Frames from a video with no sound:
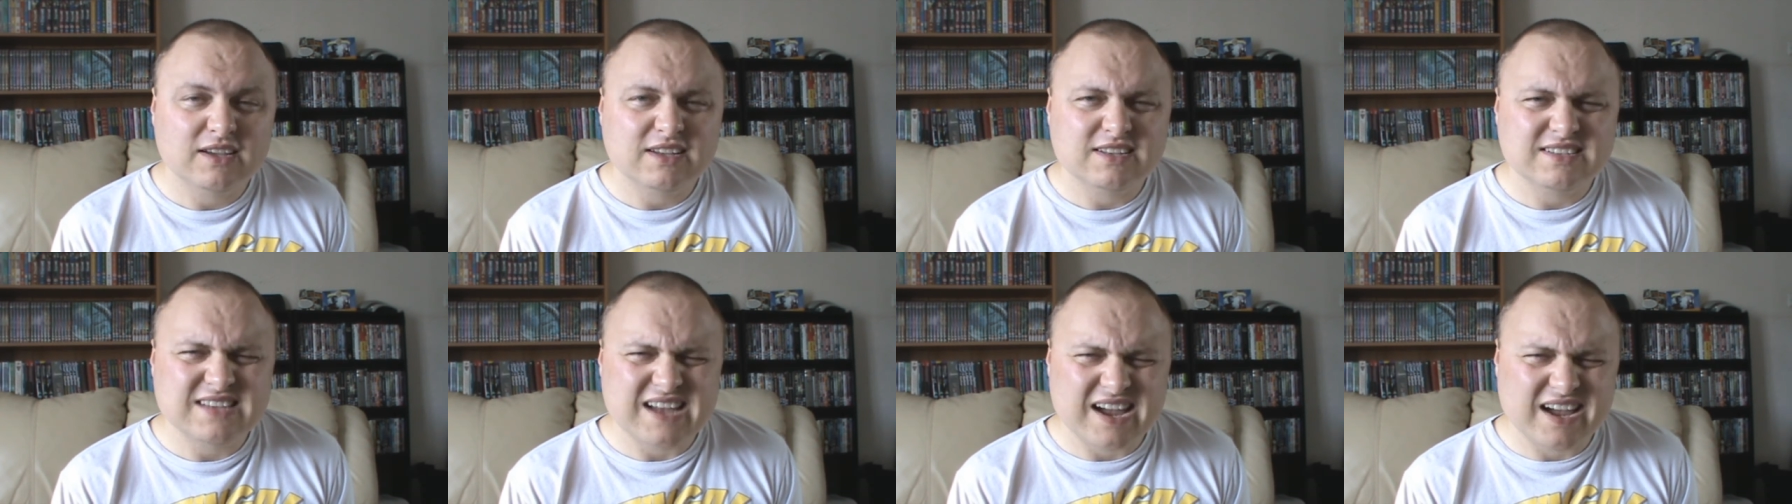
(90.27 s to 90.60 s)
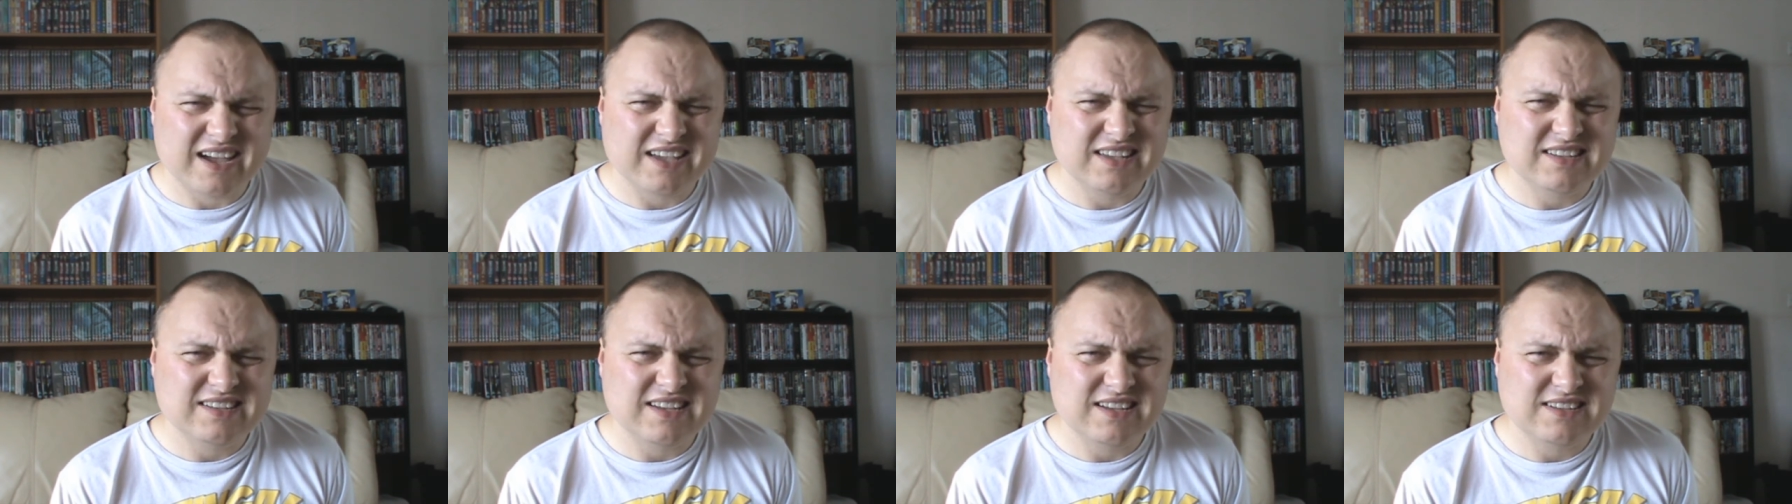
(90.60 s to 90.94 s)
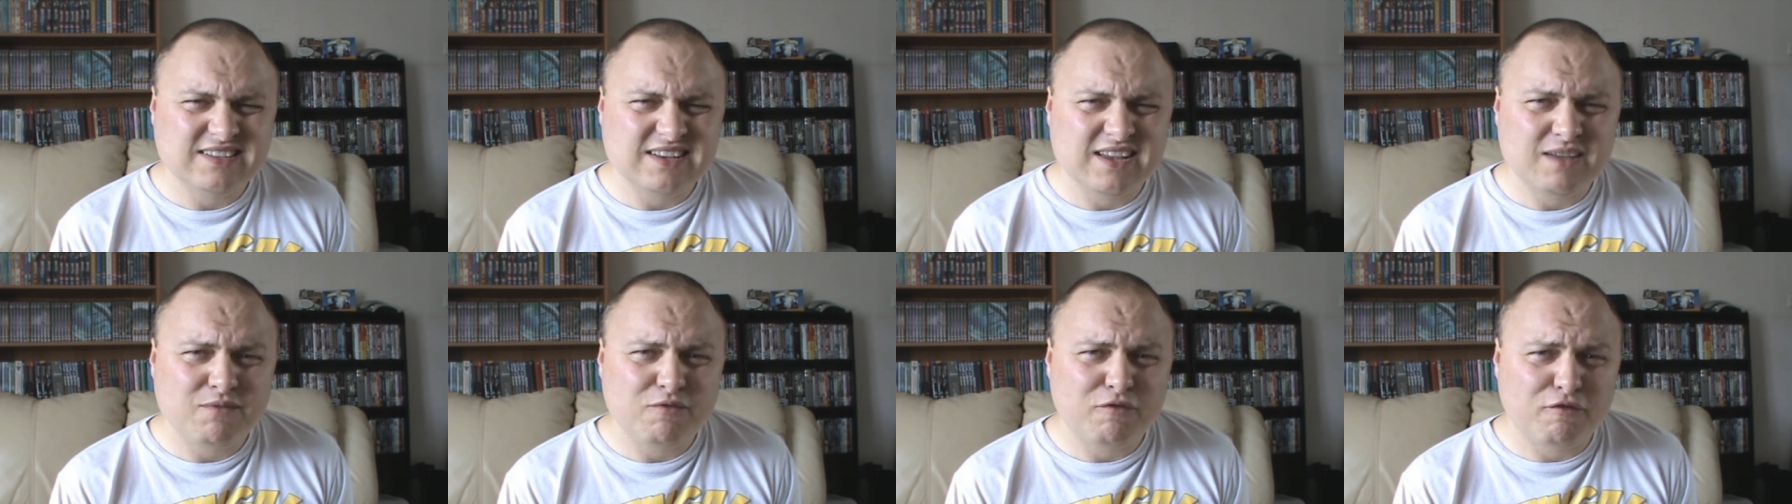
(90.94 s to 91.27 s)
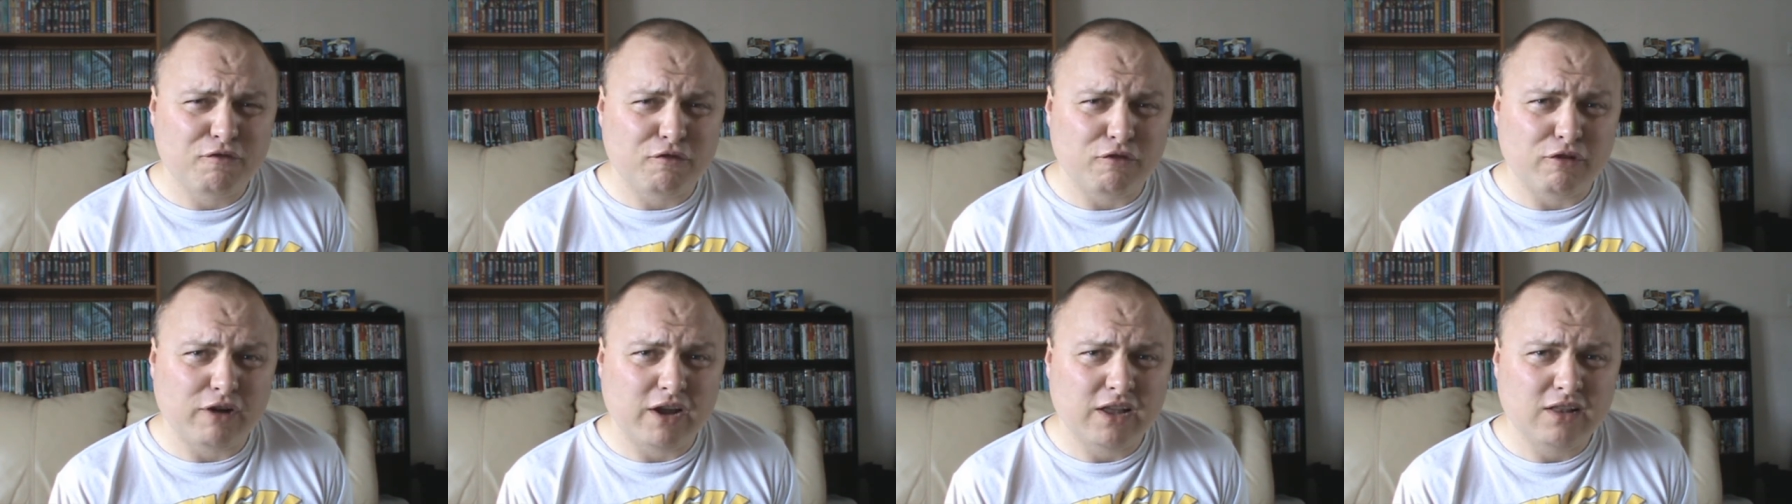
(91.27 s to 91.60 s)
Is that how you say his name?
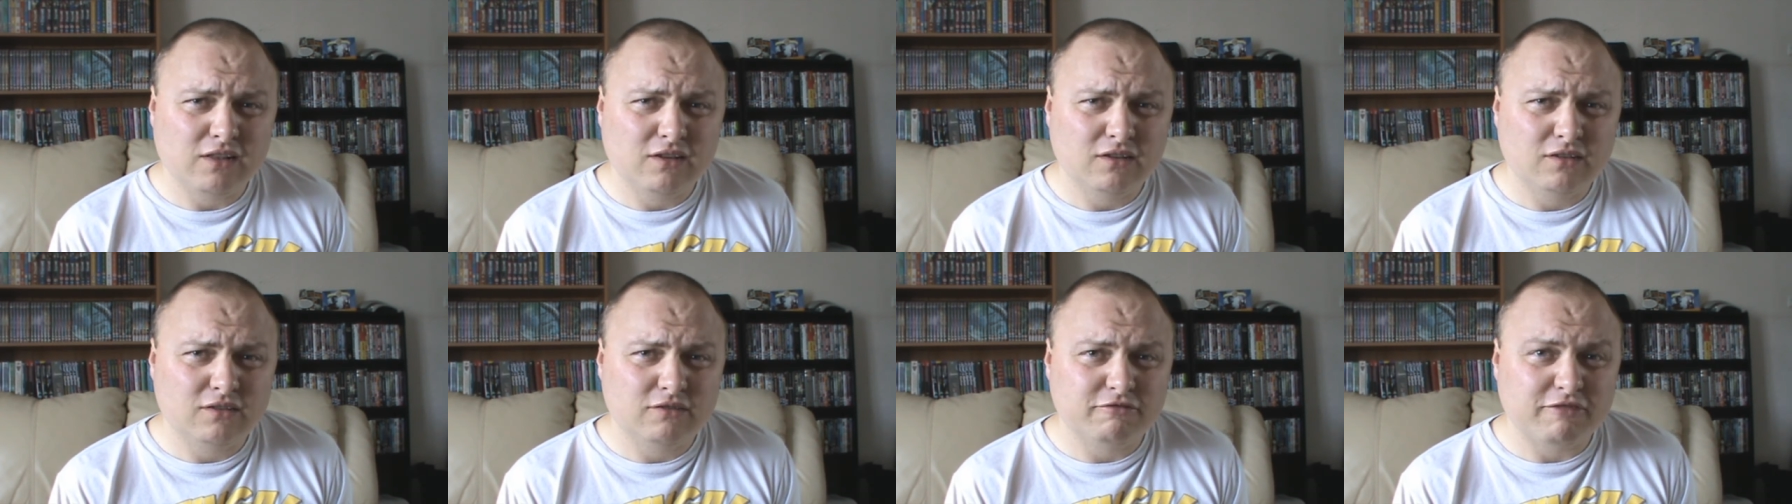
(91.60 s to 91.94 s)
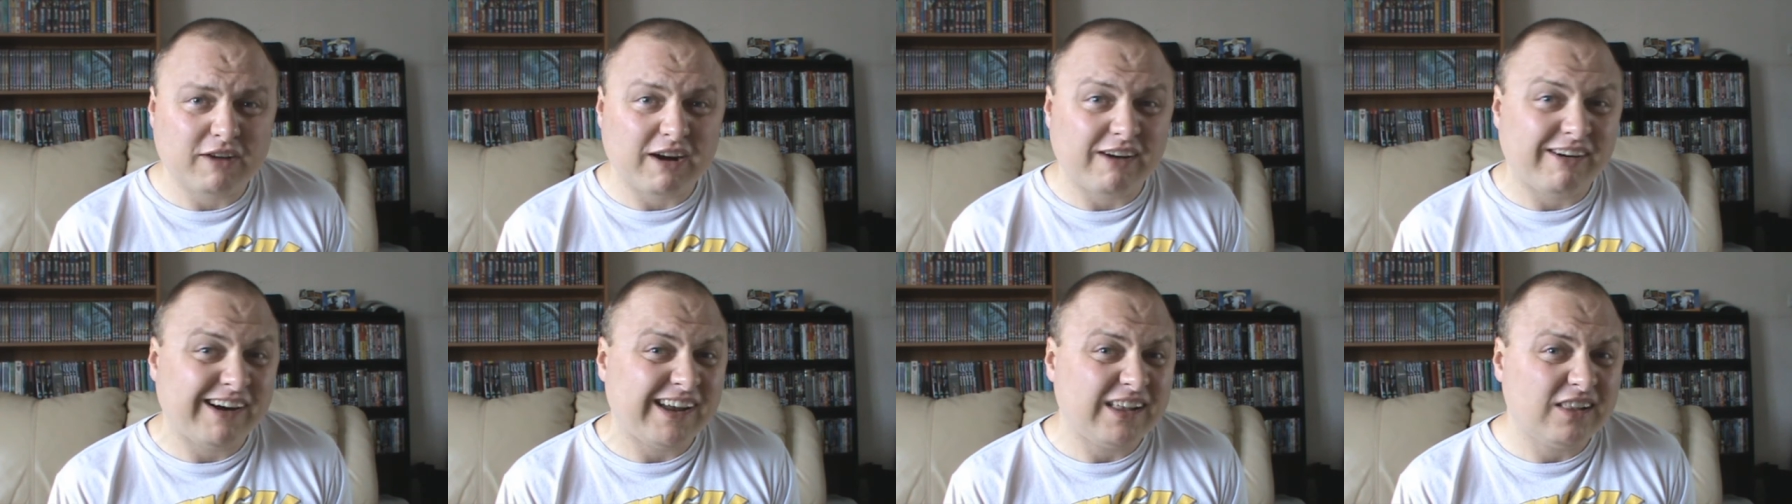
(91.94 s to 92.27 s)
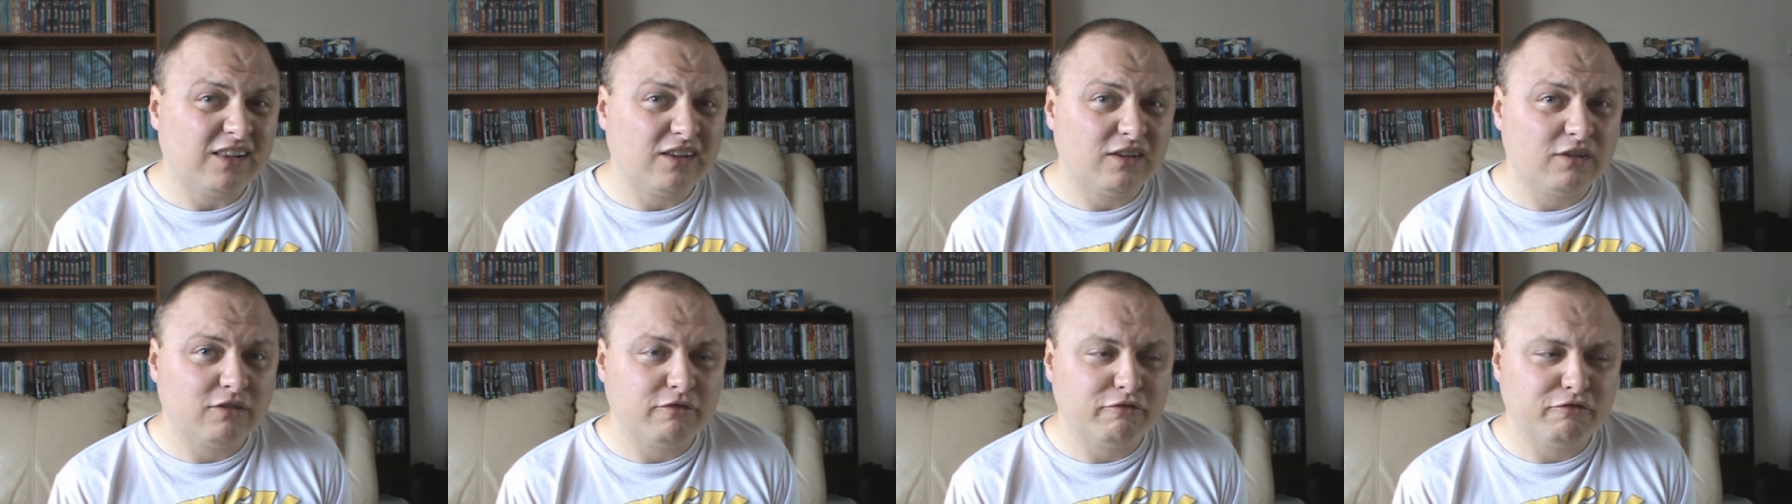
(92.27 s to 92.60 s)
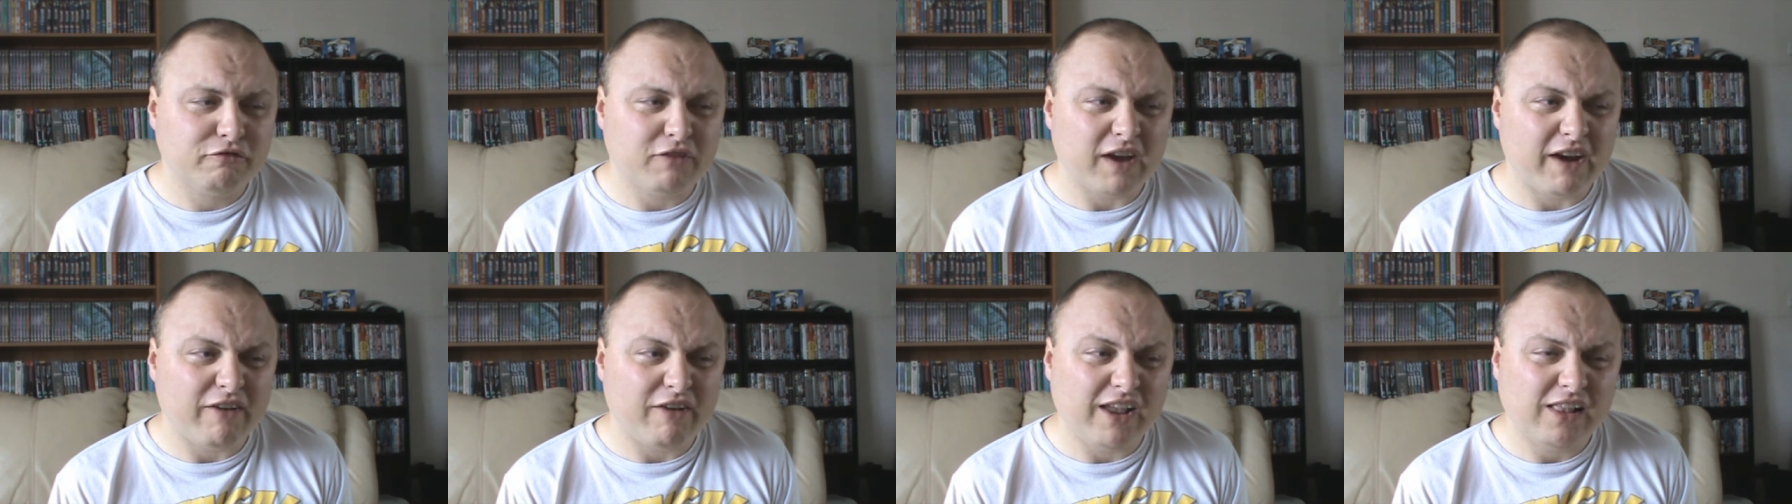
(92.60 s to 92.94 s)
Pharrell? Pharrell?
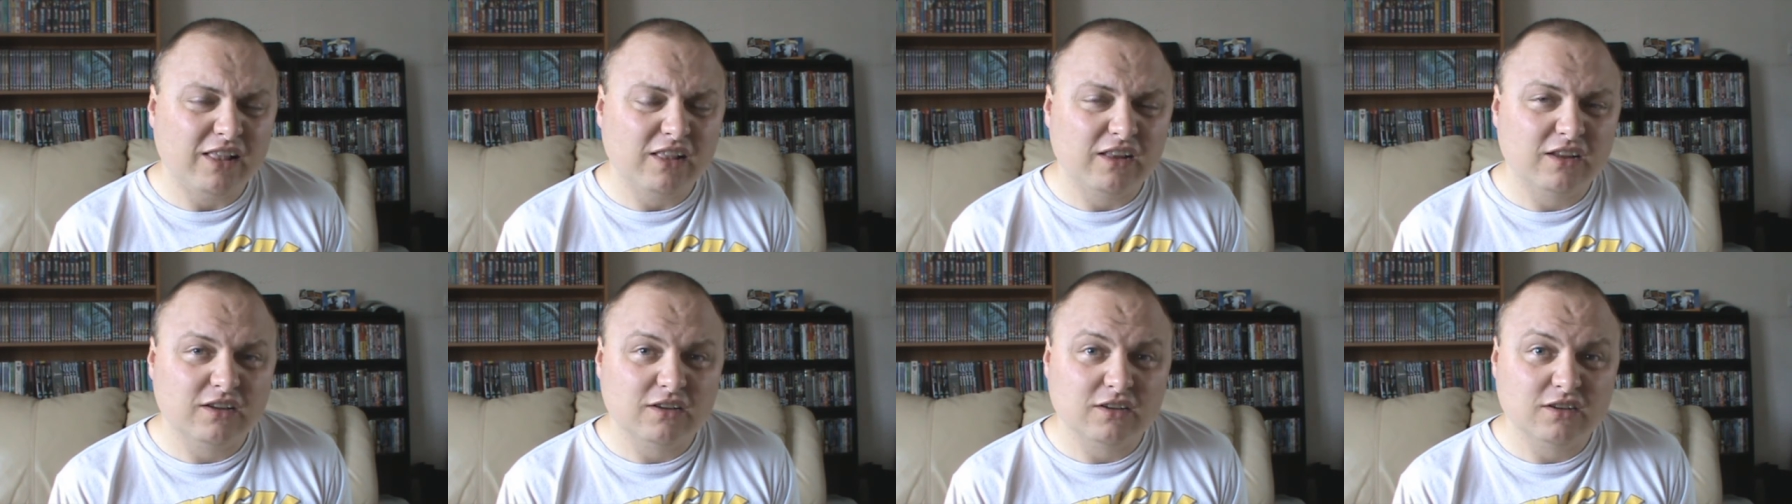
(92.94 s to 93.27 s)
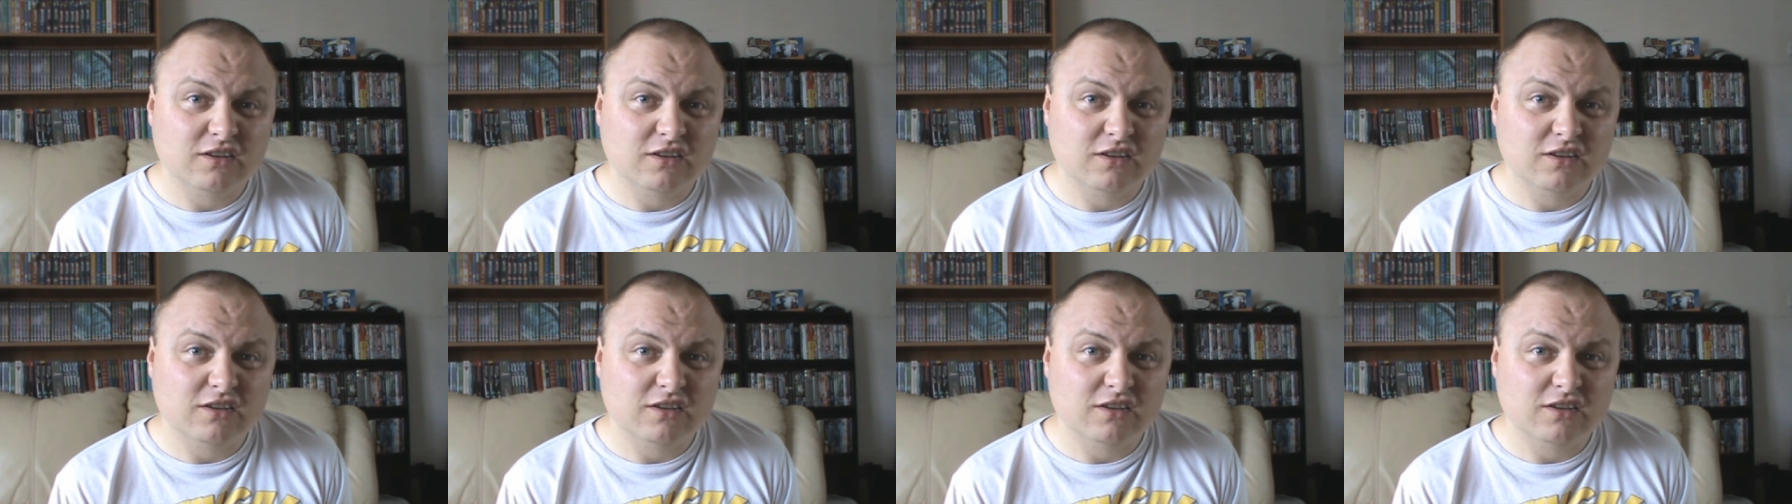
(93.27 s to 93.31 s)
Pharrell?